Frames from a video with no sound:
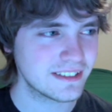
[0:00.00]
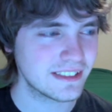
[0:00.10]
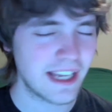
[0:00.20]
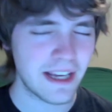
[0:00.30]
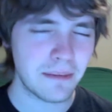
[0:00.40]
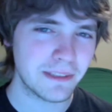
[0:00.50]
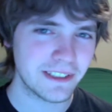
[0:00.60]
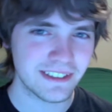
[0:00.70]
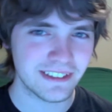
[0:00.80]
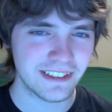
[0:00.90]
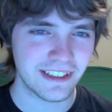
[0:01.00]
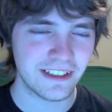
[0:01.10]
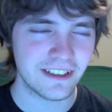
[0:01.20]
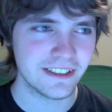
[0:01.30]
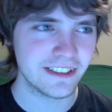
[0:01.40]
gambits, they
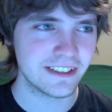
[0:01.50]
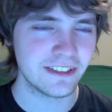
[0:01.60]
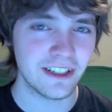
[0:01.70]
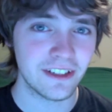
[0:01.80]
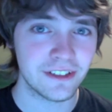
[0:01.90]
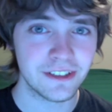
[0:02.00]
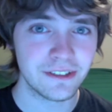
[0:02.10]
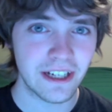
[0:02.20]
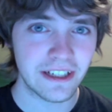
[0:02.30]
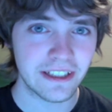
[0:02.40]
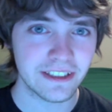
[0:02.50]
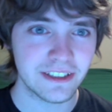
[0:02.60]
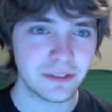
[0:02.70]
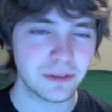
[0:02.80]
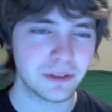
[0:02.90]
called it, to the other two
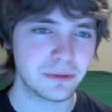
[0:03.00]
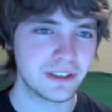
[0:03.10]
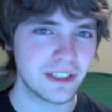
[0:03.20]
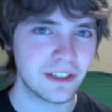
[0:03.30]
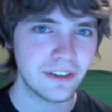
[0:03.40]
characters, which would tell